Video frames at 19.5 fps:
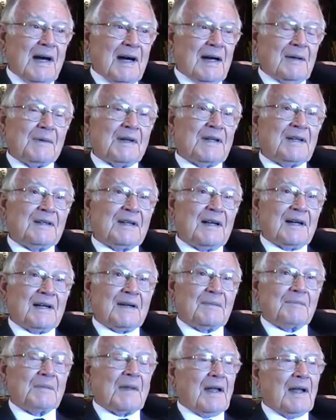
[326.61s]
I mean,
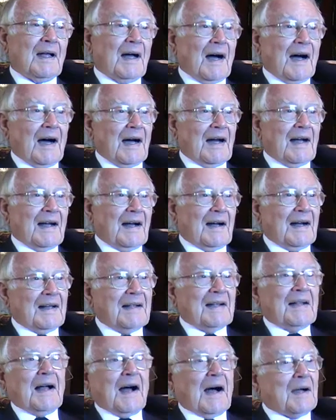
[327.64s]

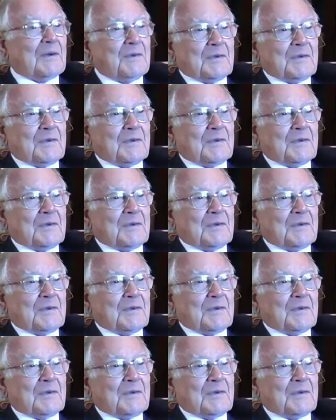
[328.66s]
I